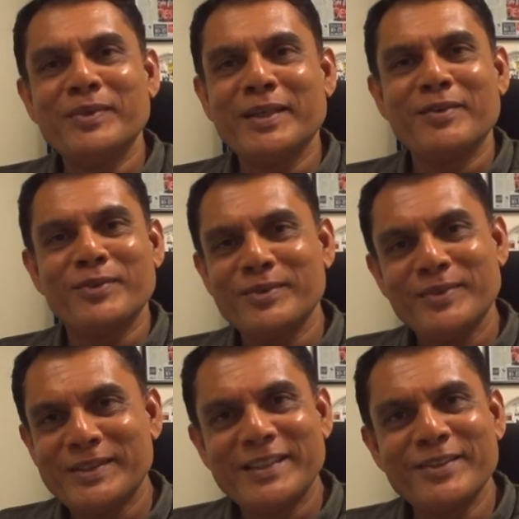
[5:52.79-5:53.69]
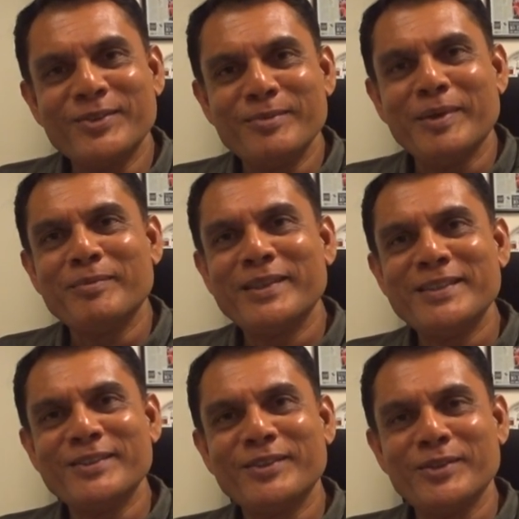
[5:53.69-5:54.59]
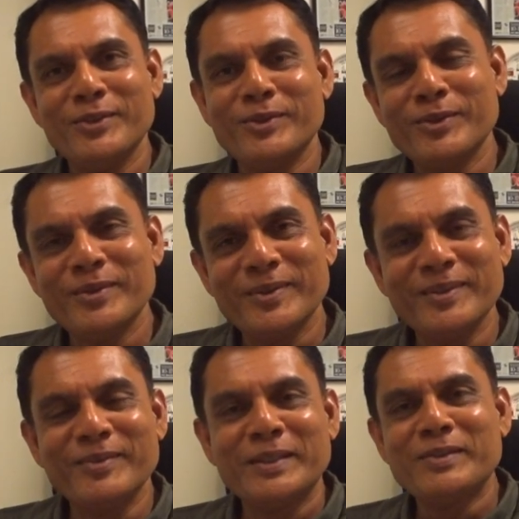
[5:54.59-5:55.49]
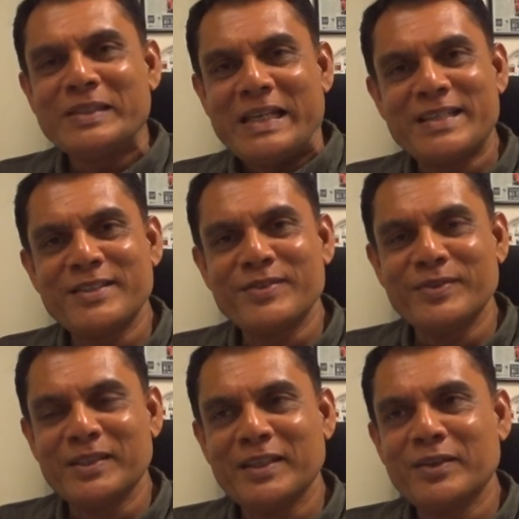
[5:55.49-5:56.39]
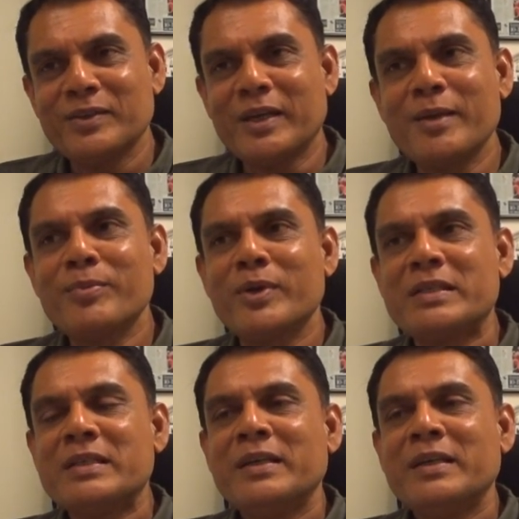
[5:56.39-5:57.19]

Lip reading: we shared good memories, you know, night shift were like, you know, high point.